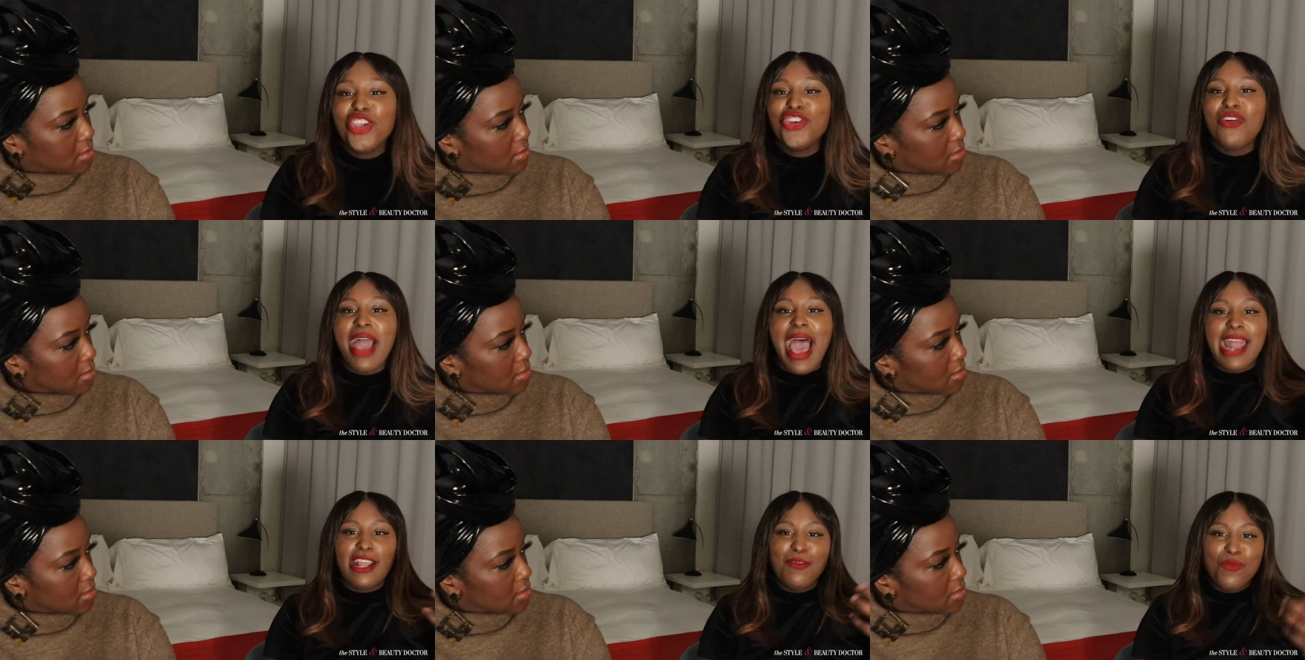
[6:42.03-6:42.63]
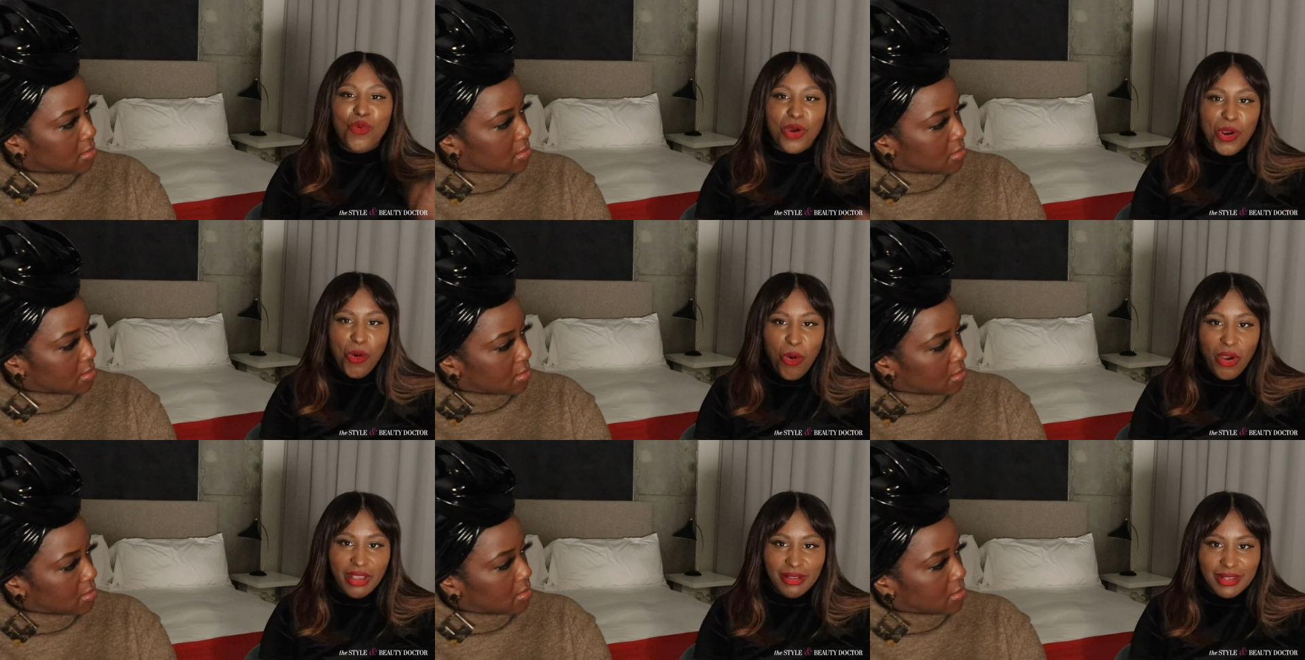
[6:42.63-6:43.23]
Speaker 1: you're adding more
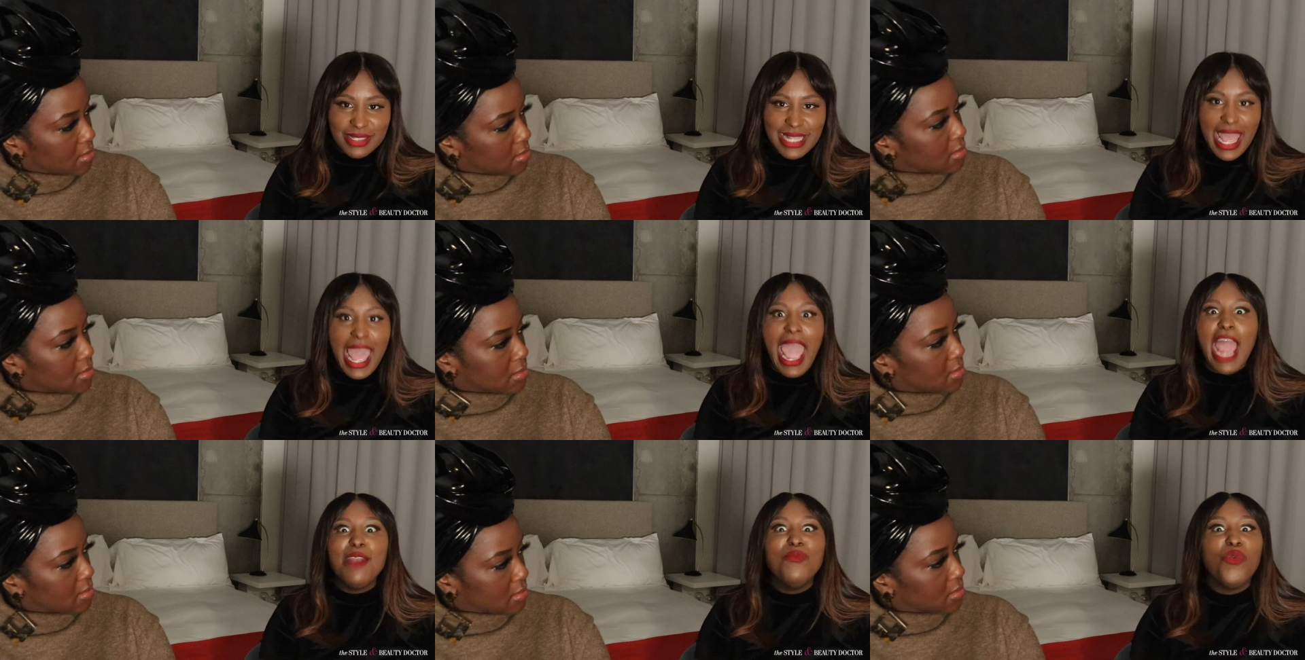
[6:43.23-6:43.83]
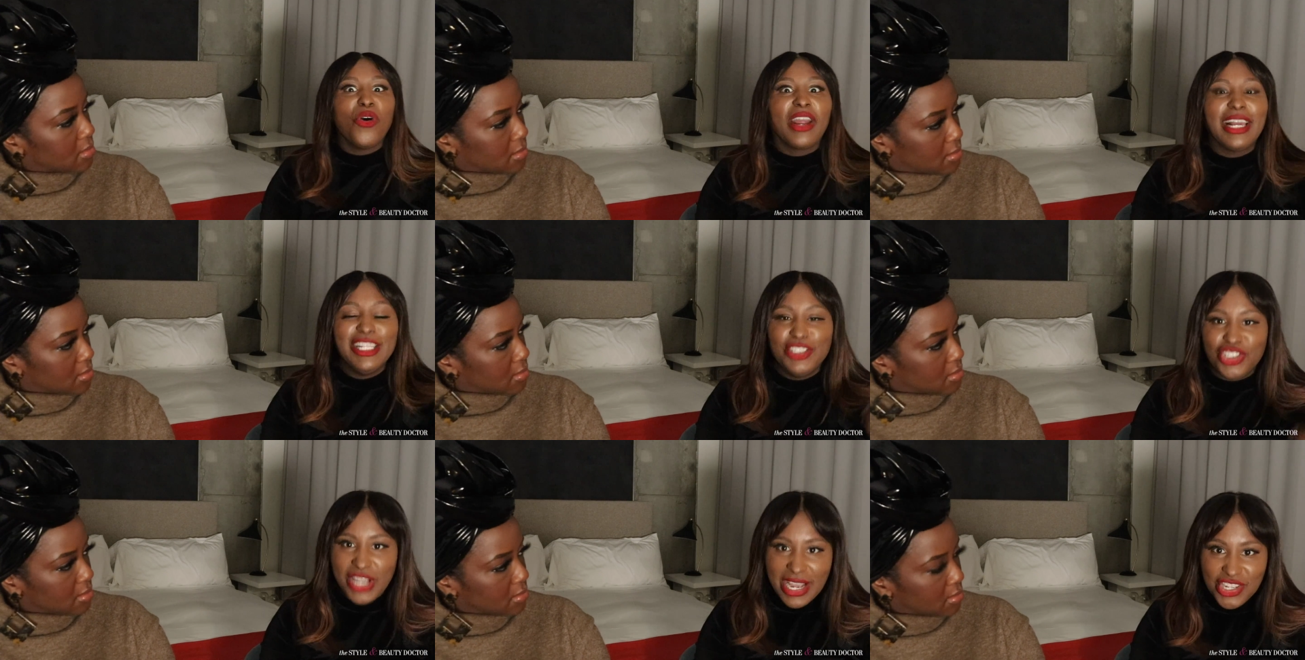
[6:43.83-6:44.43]
oils and more
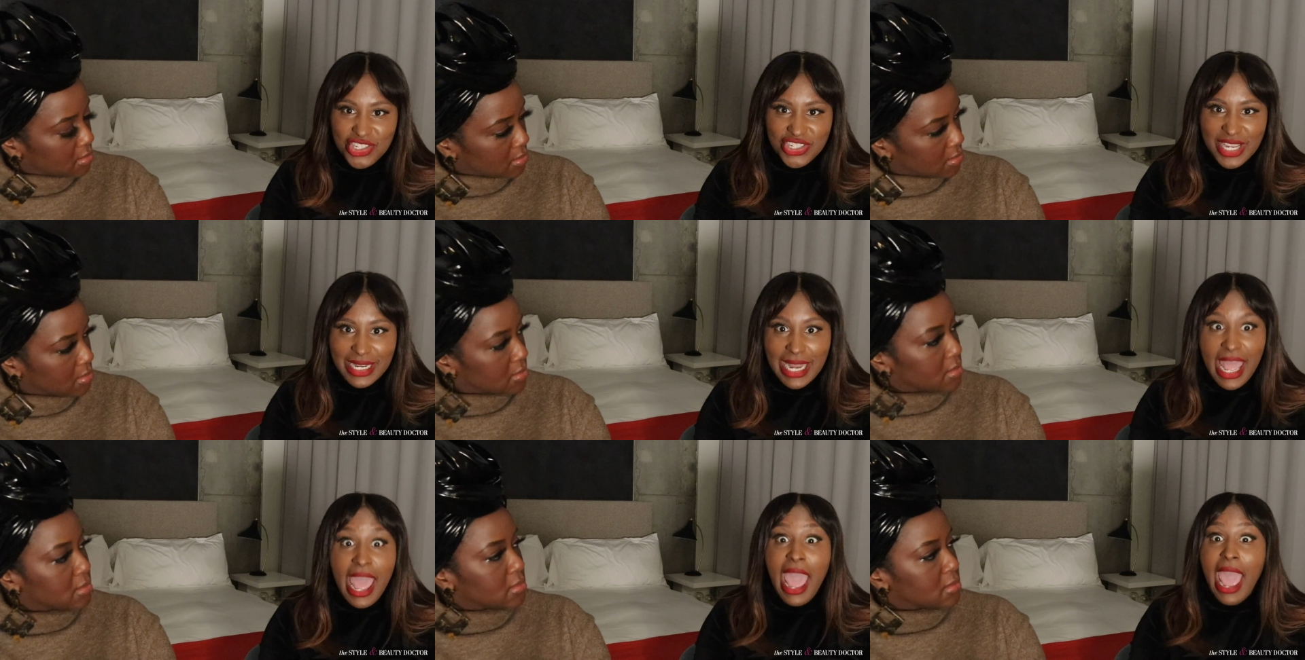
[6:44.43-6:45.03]
congestion.